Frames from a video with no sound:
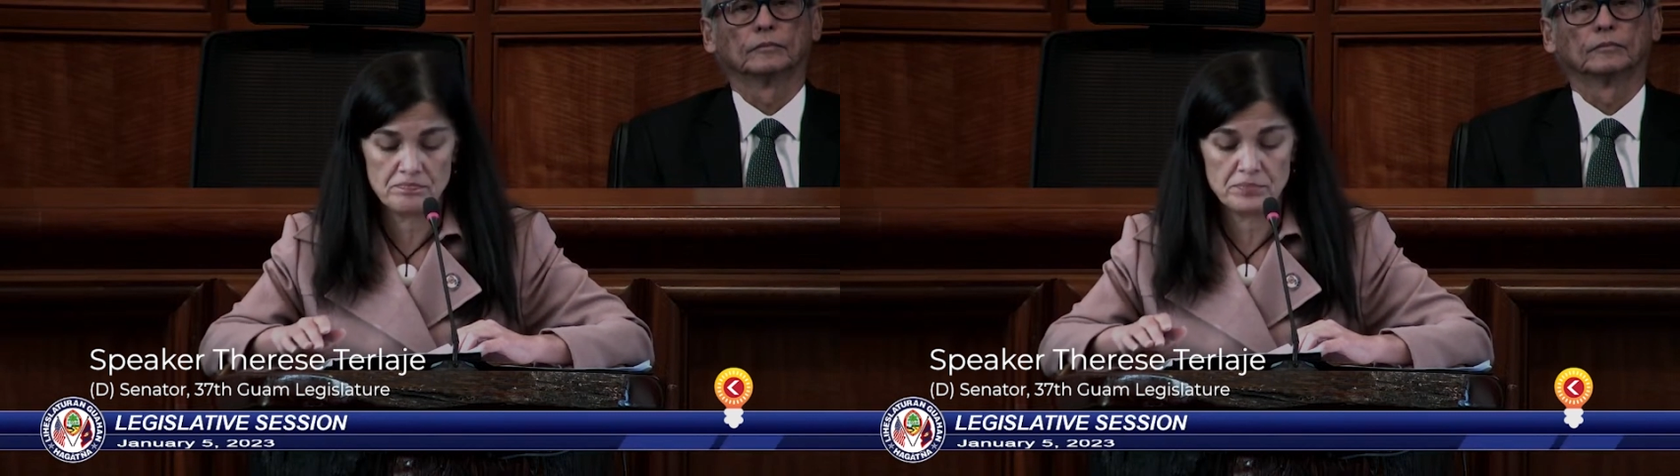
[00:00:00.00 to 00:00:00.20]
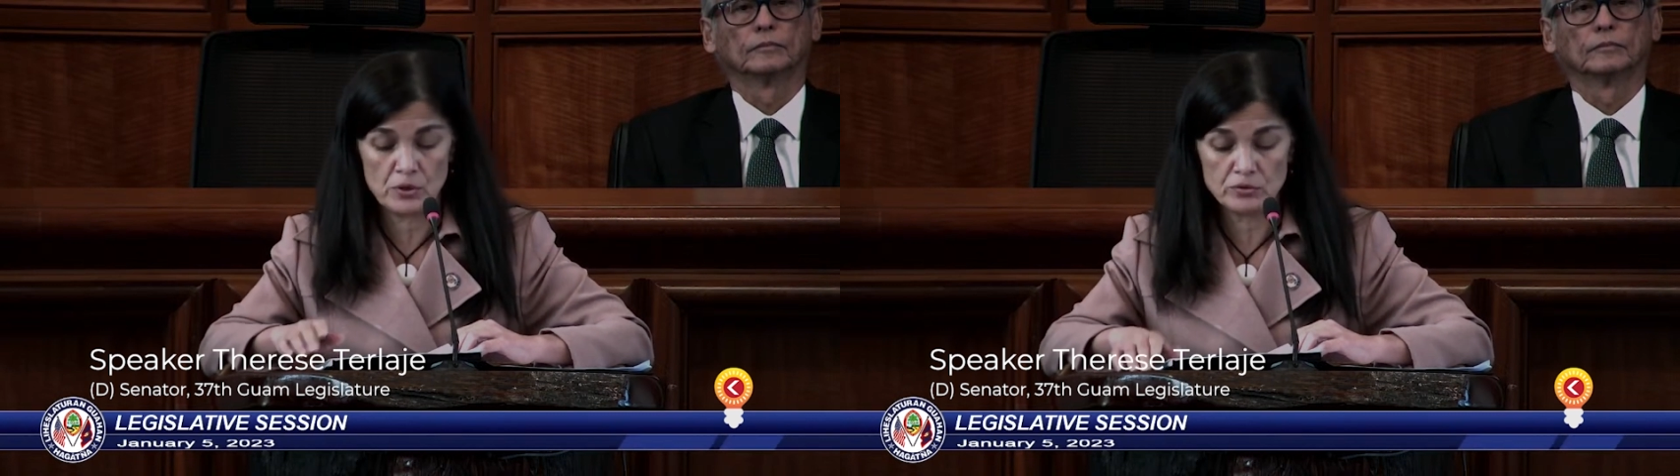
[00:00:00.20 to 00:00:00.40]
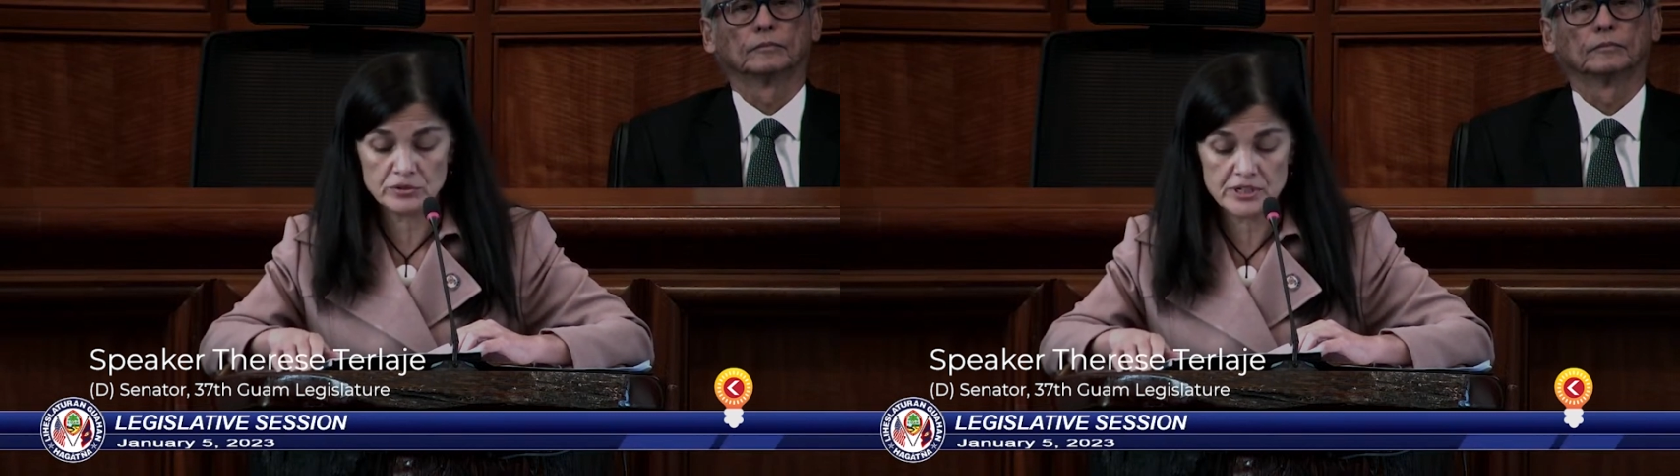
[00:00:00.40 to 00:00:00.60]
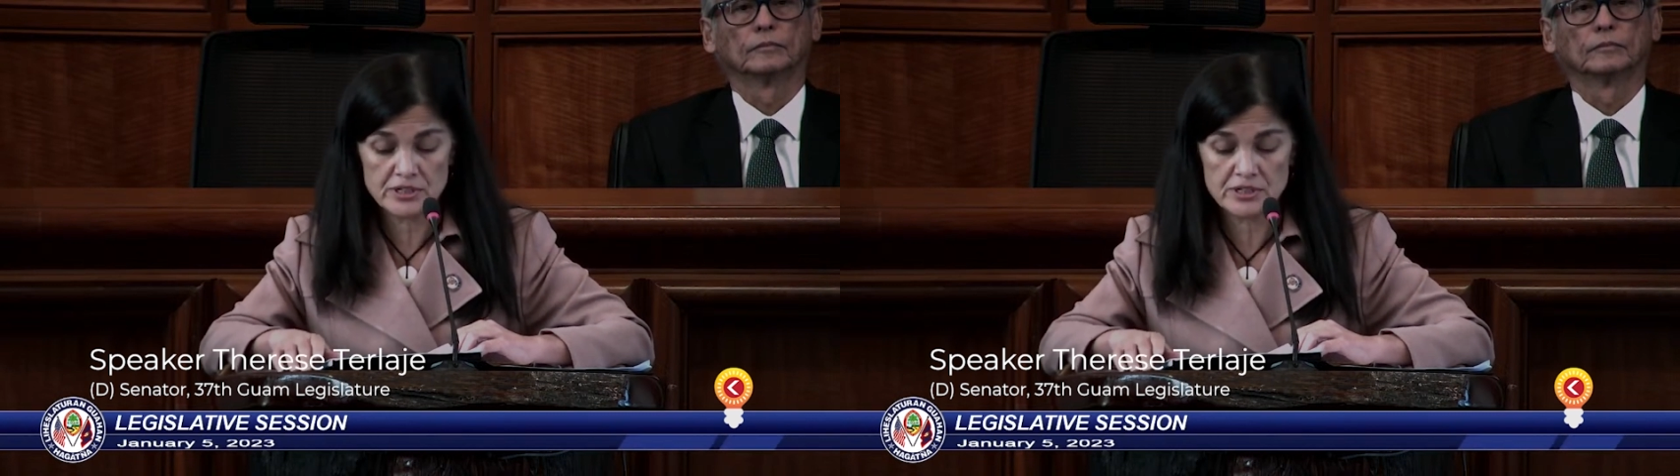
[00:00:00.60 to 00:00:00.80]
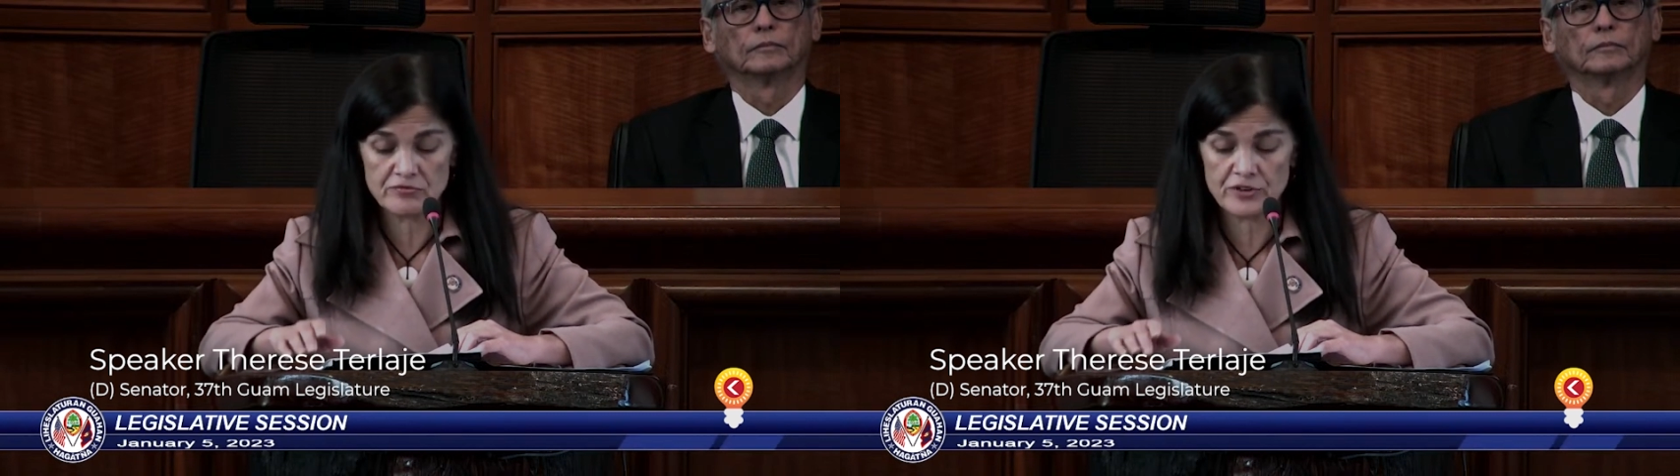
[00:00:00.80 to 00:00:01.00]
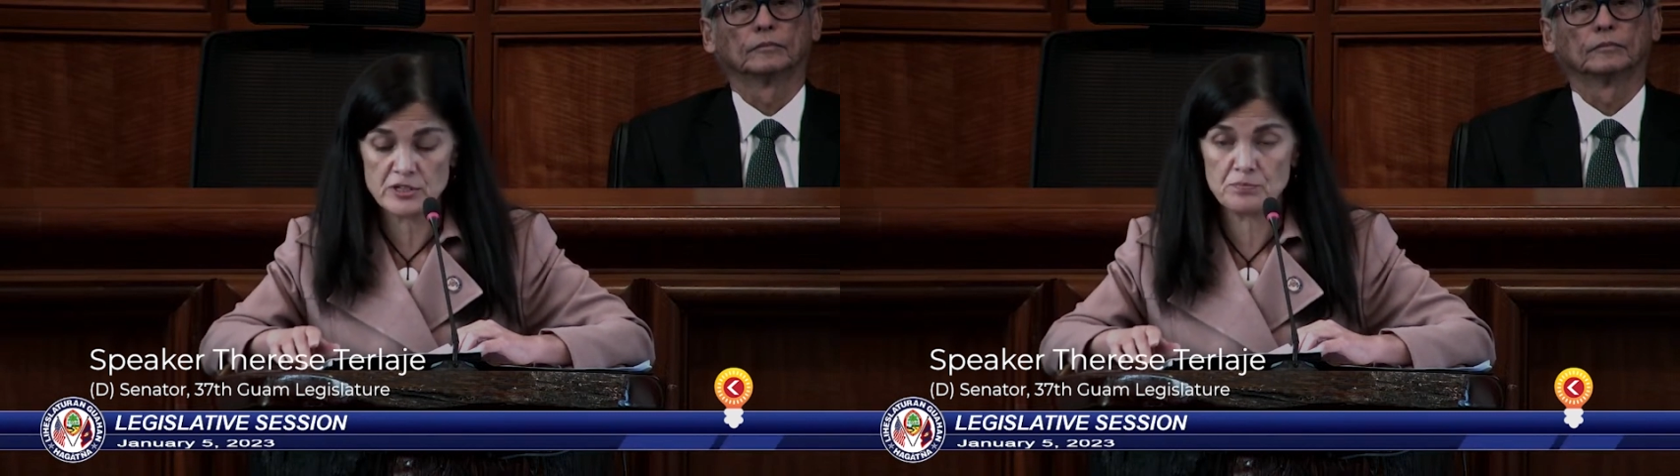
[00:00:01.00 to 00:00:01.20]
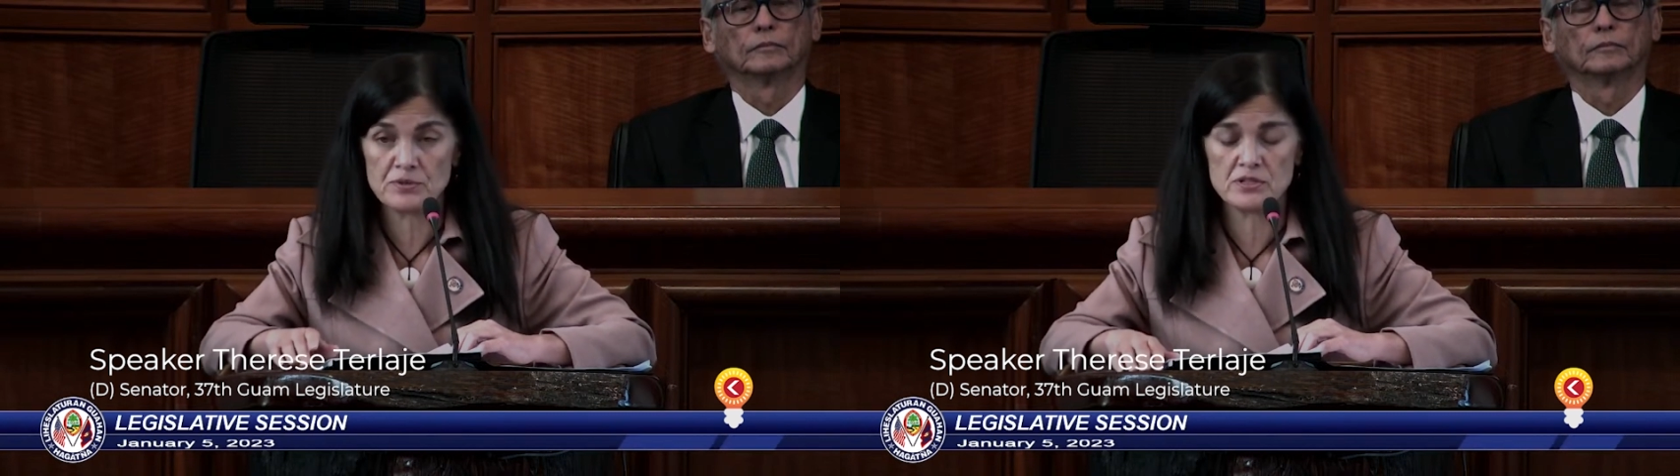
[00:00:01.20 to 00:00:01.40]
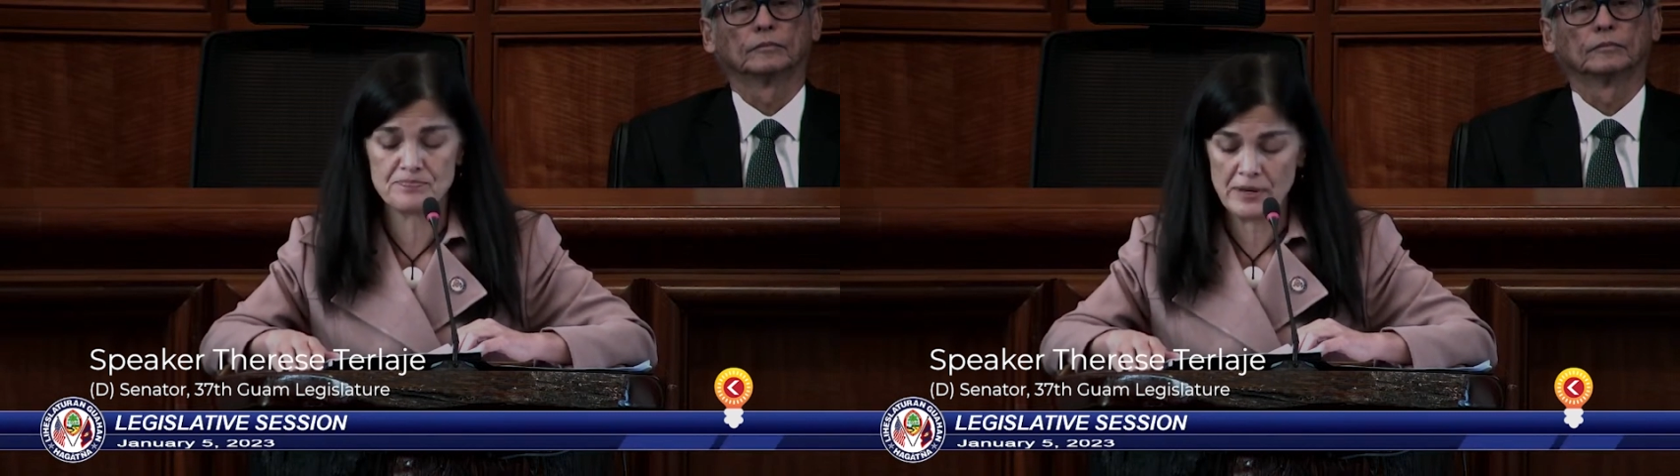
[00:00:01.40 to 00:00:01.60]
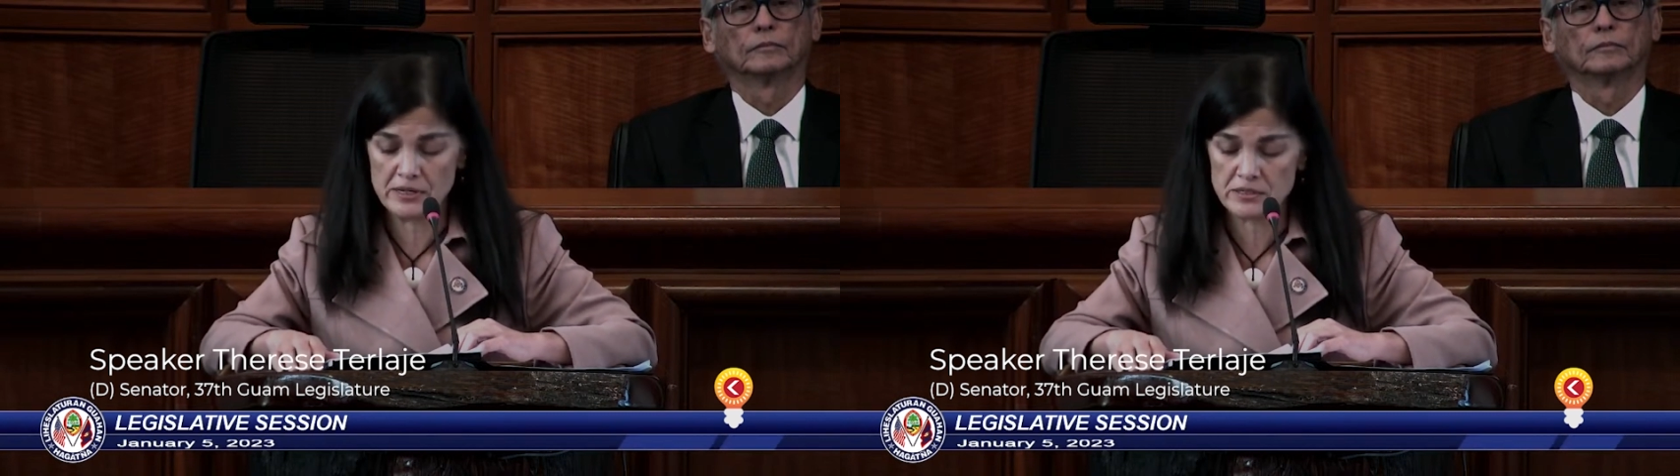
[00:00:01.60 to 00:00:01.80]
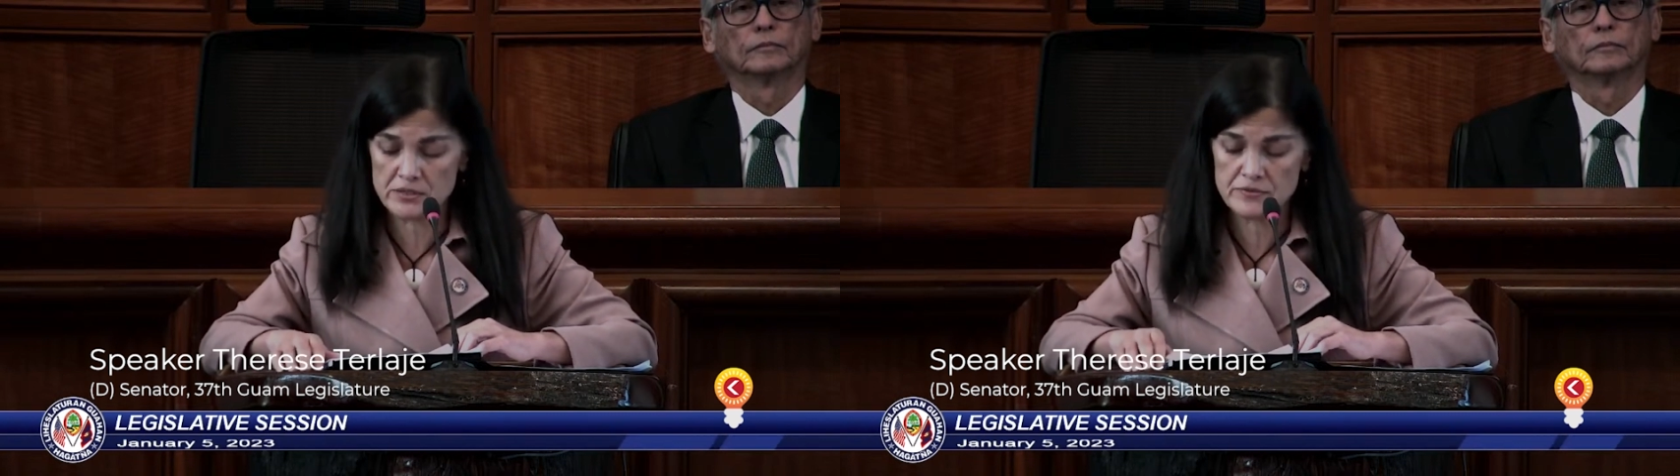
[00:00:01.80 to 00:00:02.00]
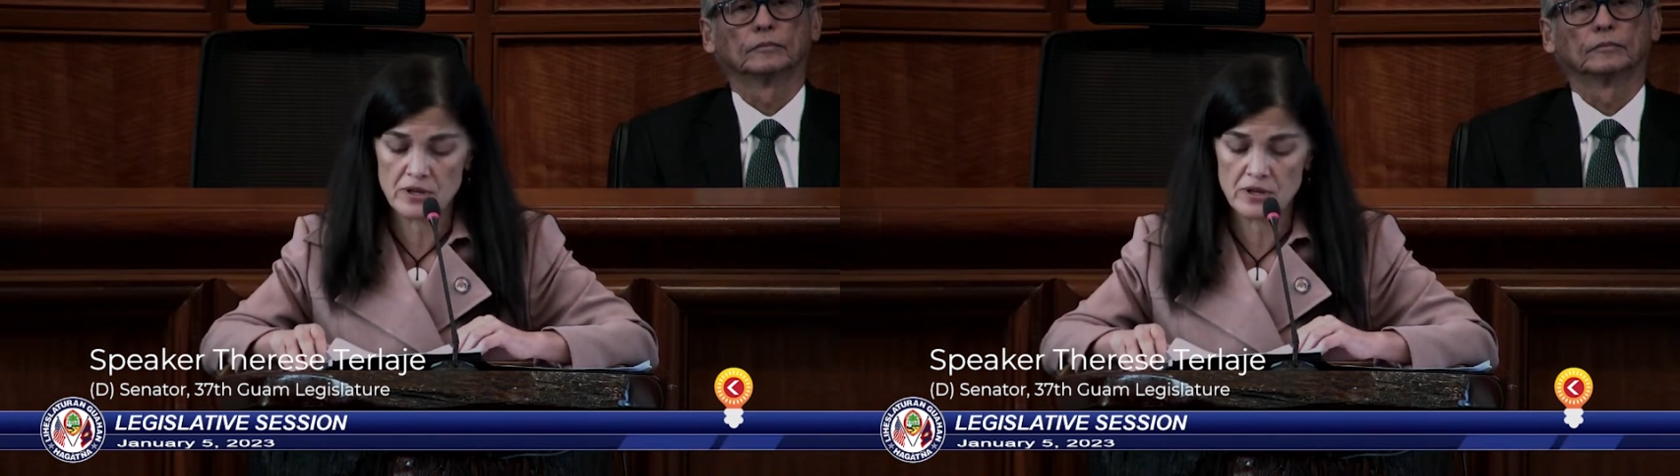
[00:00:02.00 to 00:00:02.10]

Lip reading: boldness, and fresh perspectives